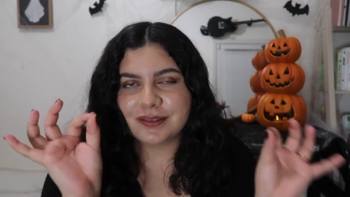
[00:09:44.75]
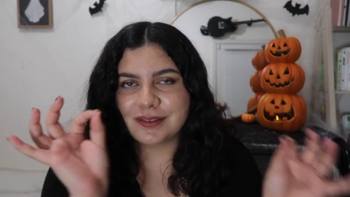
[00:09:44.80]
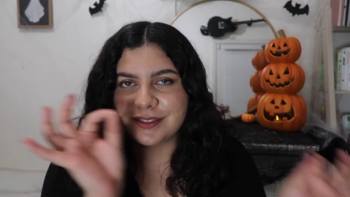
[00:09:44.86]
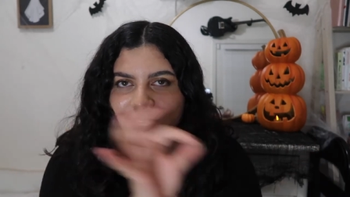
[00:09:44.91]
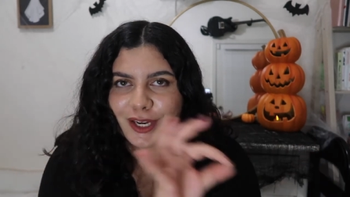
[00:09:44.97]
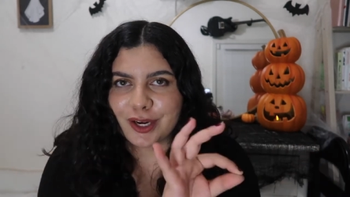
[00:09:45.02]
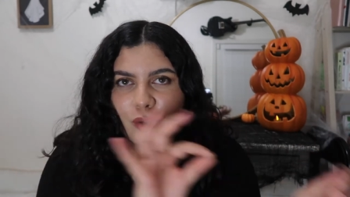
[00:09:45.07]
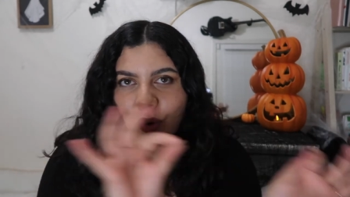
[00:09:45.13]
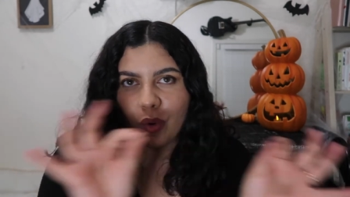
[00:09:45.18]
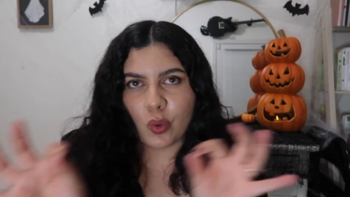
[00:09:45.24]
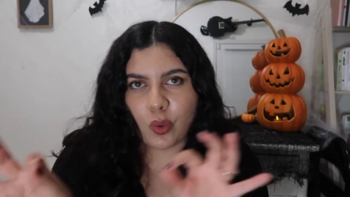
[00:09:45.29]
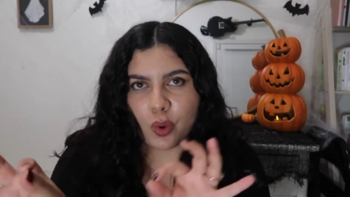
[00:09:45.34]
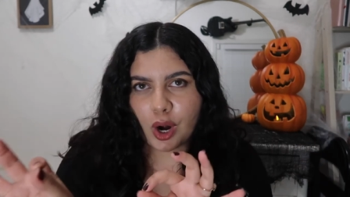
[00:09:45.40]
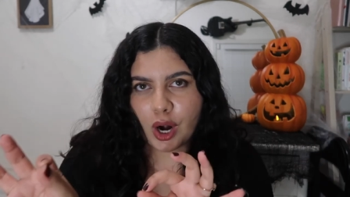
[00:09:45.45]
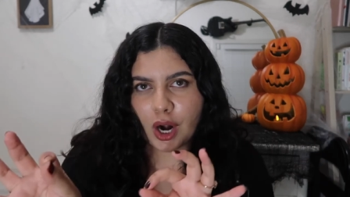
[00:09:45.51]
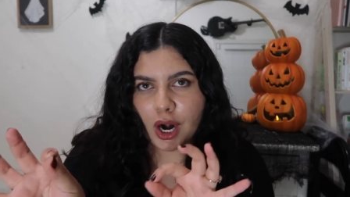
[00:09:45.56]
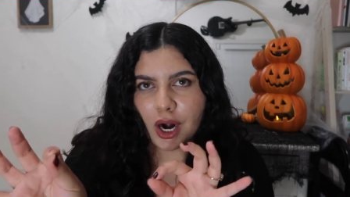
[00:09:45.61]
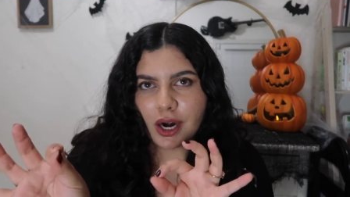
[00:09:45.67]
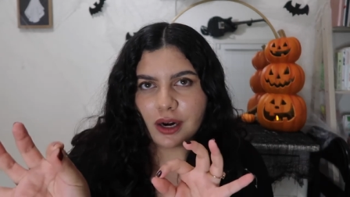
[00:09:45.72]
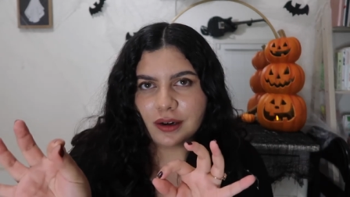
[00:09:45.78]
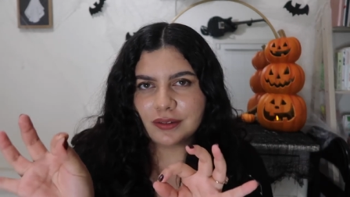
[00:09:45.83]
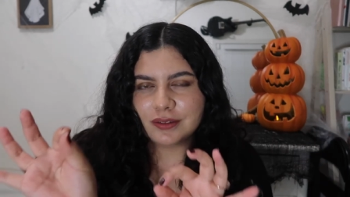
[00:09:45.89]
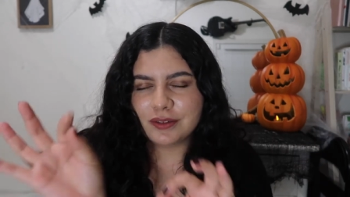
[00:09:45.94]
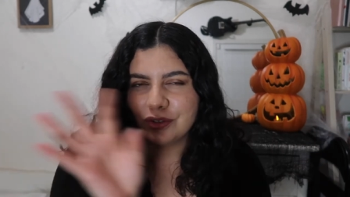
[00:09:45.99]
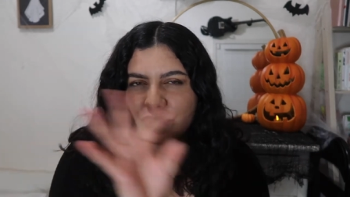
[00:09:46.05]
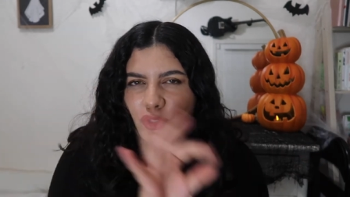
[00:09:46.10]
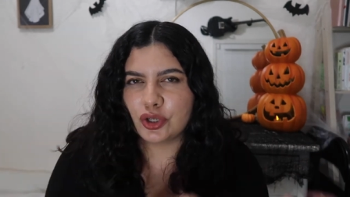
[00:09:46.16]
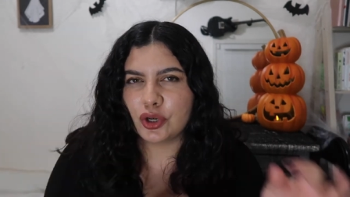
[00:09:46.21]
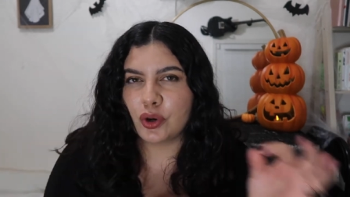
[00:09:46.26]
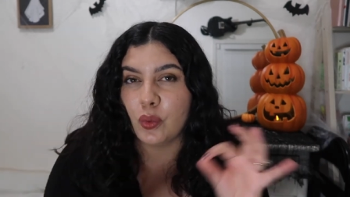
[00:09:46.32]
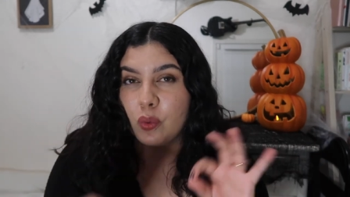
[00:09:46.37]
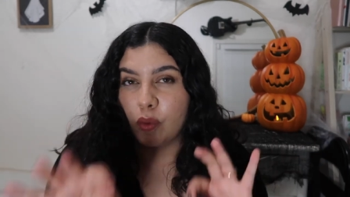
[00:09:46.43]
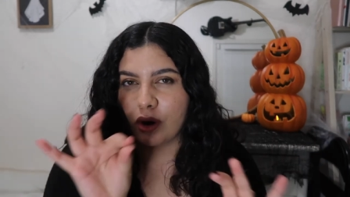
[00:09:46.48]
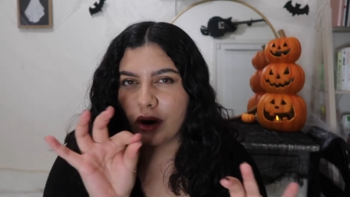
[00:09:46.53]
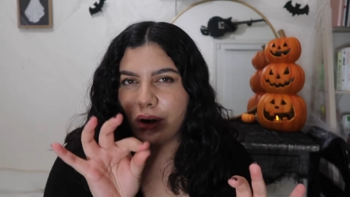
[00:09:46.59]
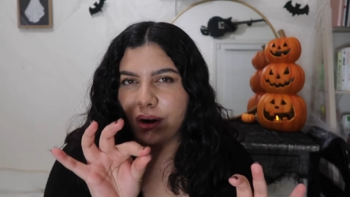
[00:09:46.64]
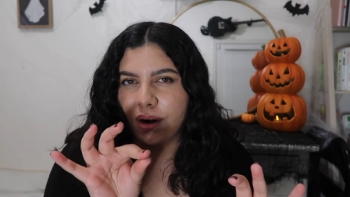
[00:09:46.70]
decor
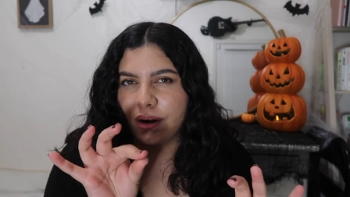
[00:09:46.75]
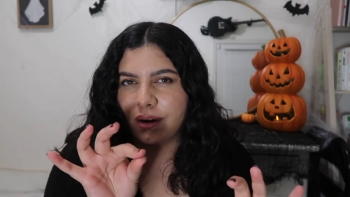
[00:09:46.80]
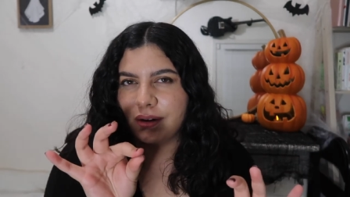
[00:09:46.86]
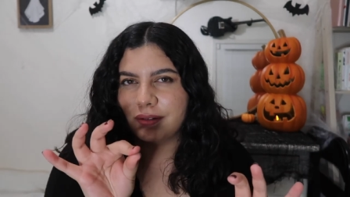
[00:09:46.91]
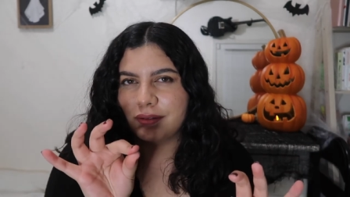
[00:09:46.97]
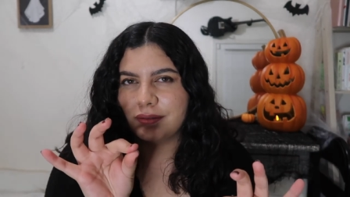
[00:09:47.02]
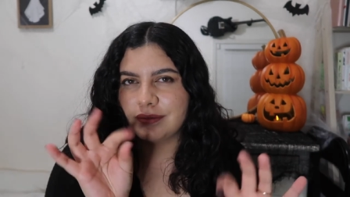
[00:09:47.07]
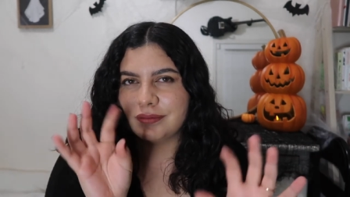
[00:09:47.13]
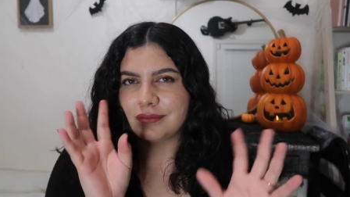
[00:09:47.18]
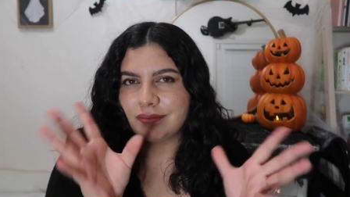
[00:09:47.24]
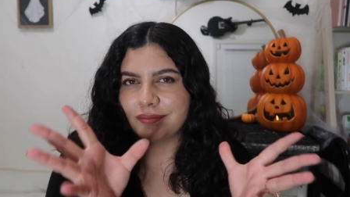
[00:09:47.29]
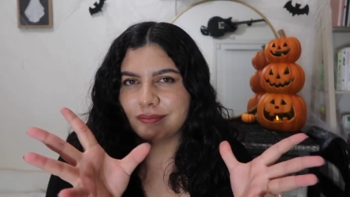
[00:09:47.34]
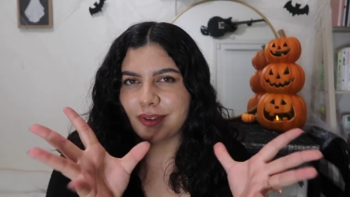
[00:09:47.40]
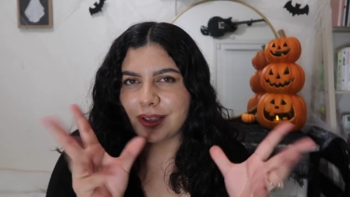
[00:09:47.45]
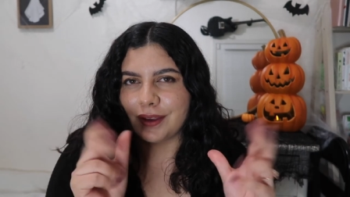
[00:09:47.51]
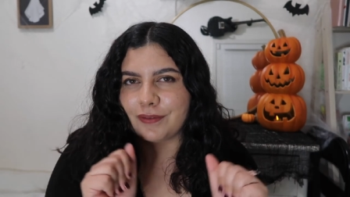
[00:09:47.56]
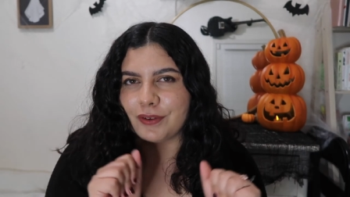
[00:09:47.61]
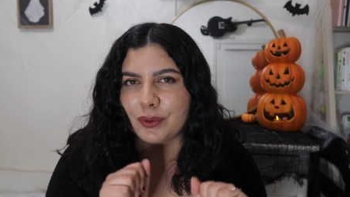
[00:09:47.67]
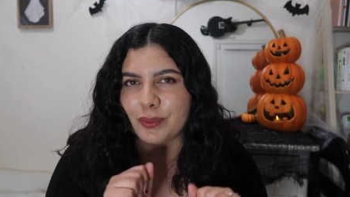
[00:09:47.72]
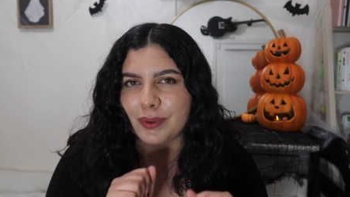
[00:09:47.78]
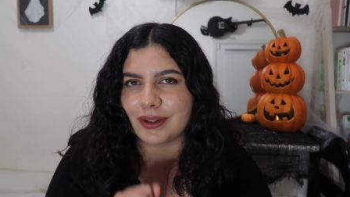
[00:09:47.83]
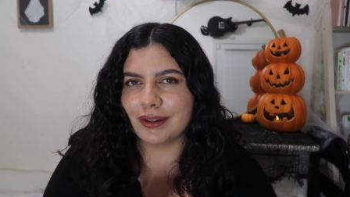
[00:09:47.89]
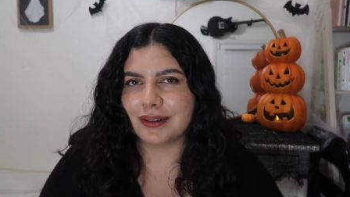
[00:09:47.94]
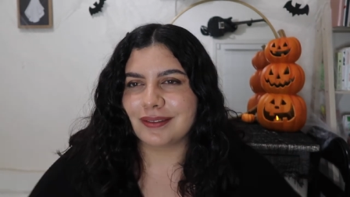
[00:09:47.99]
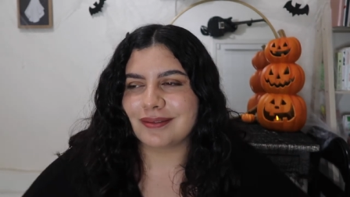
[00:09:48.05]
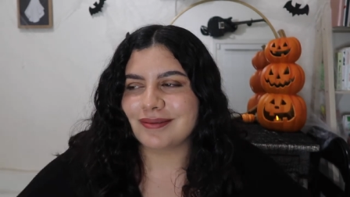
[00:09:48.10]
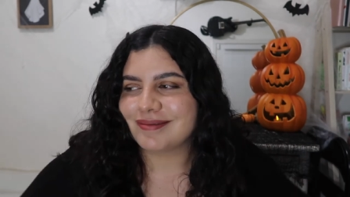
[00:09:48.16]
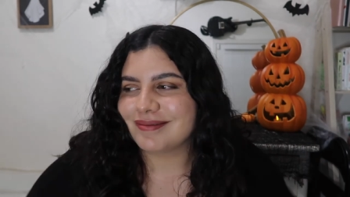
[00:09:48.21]
tour, if you will.